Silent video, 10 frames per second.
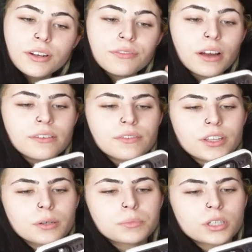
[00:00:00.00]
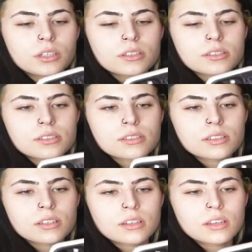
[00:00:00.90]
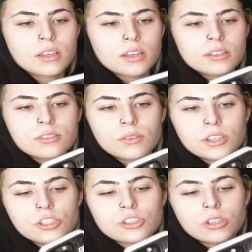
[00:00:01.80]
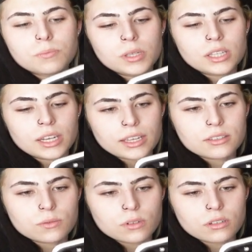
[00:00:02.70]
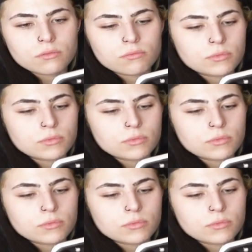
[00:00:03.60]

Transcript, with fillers: read five of their books, so this should be the next one.